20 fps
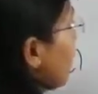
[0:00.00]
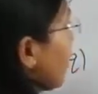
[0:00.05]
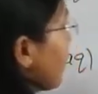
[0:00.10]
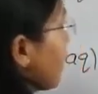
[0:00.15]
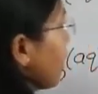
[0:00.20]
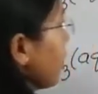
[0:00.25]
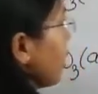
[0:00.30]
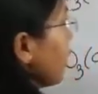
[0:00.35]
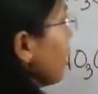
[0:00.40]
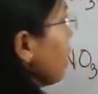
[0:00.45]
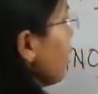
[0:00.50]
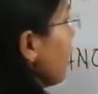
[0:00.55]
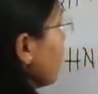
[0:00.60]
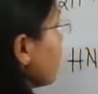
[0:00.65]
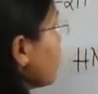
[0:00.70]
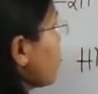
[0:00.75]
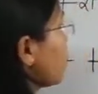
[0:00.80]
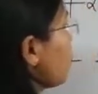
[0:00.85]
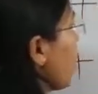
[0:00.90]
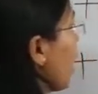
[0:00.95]
Here
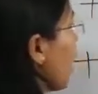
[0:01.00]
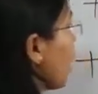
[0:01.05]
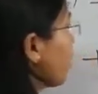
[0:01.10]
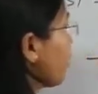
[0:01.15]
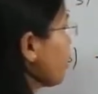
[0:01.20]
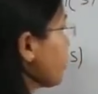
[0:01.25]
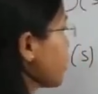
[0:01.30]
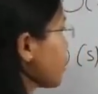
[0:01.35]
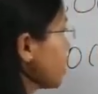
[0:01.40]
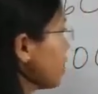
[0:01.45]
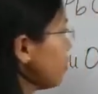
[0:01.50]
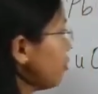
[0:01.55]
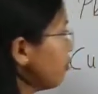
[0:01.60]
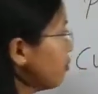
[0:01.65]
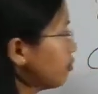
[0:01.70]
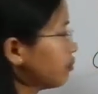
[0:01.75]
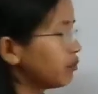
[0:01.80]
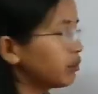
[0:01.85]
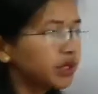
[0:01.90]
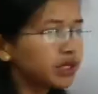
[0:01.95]
2 hydrogen,
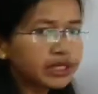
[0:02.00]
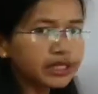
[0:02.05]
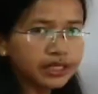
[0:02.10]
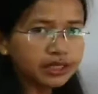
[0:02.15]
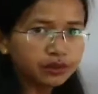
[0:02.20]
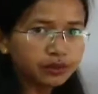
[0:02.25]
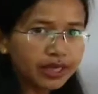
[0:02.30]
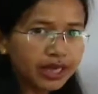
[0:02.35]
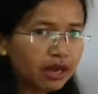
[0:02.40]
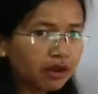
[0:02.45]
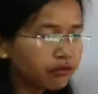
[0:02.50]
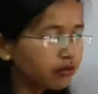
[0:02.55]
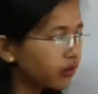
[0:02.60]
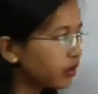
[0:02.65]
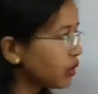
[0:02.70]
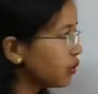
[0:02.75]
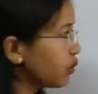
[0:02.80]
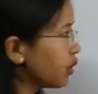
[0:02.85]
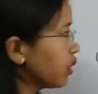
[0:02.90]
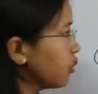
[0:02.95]
but here we have
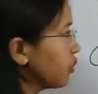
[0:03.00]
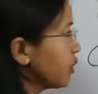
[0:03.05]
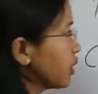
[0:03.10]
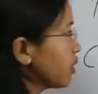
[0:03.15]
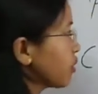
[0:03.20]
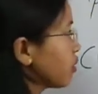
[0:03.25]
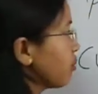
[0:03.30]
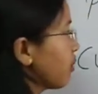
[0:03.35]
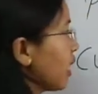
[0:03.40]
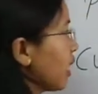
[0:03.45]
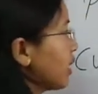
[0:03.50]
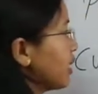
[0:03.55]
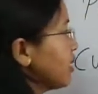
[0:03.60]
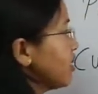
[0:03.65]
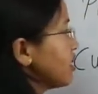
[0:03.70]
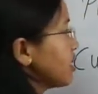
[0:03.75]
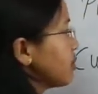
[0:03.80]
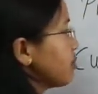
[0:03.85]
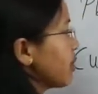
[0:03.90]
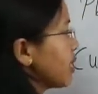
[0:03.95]
only 1. We need to
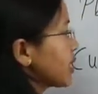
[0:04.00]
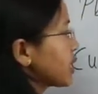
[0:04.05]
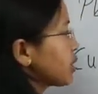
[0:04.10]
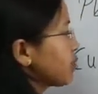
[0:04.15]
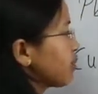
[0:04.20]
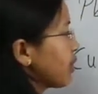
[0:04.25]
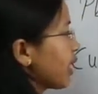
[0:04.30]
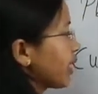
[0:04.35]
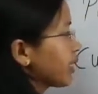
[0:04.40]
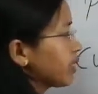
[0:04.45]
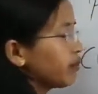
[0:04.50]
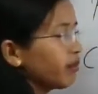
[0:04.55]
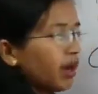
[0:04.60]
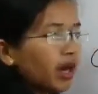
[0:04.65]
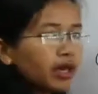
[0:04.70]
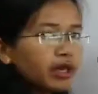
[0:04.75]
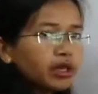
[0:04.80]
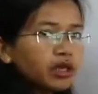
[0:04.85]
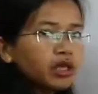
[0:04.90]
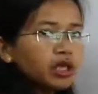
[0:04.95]
balance, multiply it
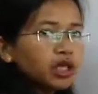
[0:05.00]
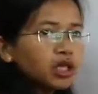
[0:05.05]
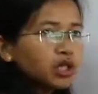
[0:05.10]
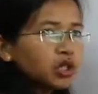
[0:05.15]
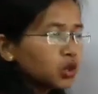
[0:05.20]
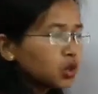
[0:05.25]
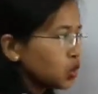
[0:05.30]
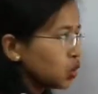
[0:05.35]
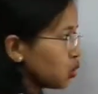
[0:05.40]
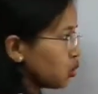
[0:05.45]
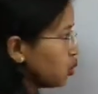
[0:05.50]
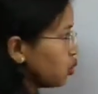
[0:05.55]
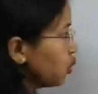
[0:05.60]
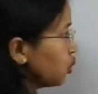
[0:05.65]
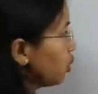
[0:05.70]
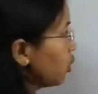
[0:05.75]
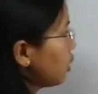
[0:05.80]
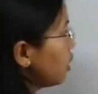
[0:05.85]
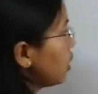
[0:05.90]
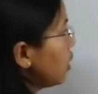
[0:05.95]
by 2.
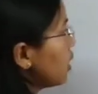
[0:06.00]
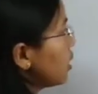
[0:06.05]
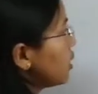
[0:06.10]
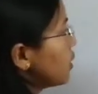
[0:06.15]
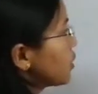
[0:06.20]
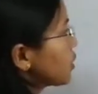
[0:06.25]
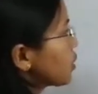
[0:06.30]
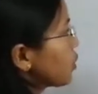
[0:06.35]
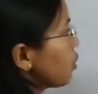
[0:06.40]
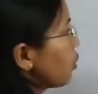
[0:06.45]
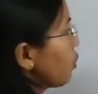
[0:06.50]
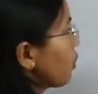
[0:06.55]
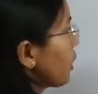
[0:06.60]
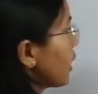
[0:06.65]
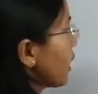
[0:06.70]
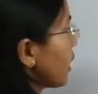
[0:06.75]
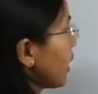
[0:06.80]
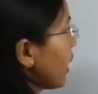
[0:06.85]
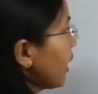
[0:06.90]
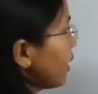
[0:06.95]
So
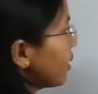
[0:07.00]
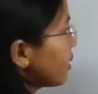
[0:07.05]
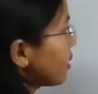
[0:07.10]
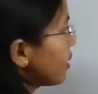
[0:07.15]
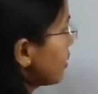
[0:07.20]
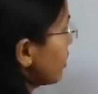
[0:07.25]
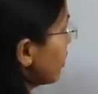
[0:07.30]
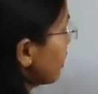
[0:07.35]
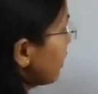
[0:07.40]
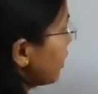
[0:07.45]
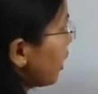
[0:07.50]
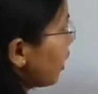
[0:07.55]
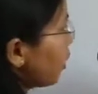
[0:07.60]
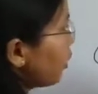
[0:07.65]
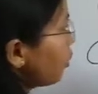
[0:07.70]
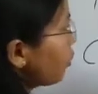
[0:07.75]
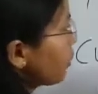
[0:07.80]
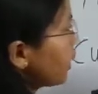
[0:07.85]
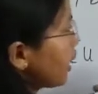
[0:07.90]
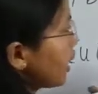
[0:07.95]
we'll get,
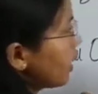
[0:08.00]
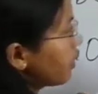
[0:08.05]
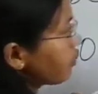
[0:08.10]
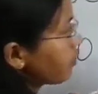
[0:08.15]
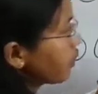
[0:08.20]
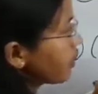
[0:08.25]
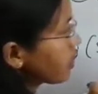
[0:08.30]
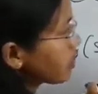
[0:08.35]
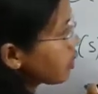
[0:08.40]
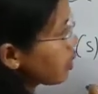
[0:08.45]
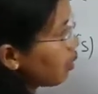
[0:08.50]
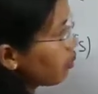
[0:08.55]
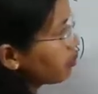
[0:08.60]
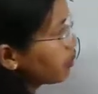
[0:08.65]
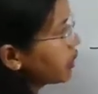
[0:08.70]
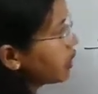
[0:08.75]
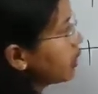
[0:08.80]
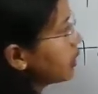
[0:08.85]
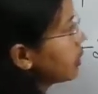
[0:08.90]
now we are left with copper